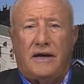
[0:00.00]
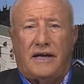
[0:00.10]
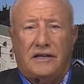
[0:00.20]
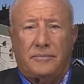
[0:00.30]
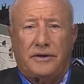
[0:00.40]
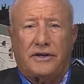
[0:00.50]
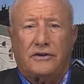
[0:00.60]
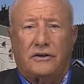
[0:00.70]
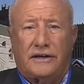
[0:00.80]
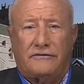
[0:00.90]
and the
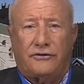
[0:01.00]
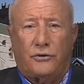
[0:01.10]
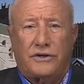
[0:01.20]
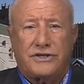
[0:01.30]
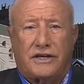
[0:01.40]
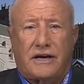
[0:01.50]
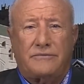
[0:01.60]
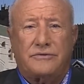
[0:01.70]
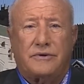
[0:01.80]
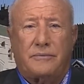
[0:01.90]
political influence that
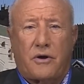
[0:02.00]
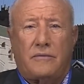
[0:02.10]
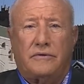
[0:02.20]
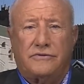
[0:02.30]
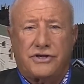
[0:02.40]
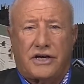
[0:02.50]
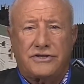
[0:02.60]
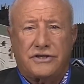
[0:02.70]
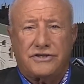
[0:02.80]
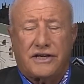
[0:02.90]
comes from the Department of
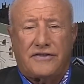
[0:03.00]
Justice.